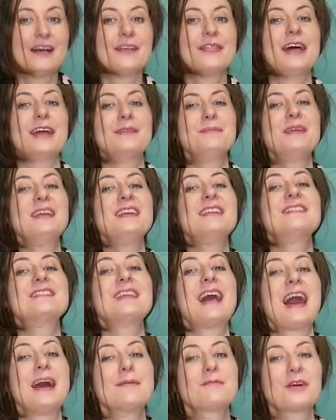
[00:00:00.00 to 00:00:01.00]
That means
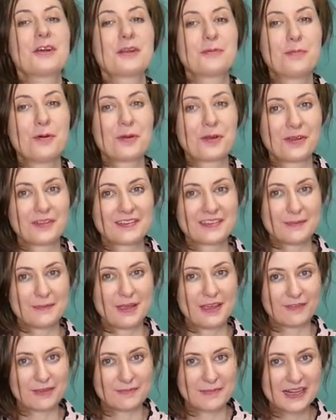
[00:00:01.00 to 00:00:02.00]
I'm gonna put on some
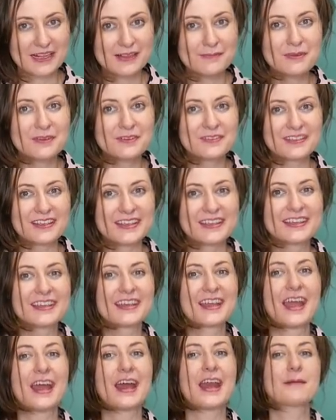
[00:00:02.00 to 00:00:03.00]
heavy metal music
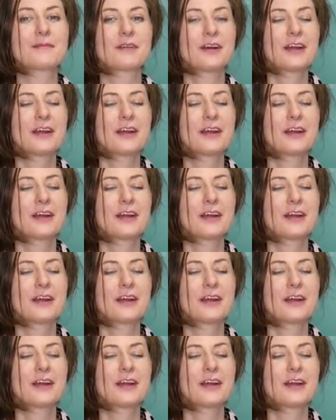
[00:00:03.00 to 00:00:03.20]
and I'm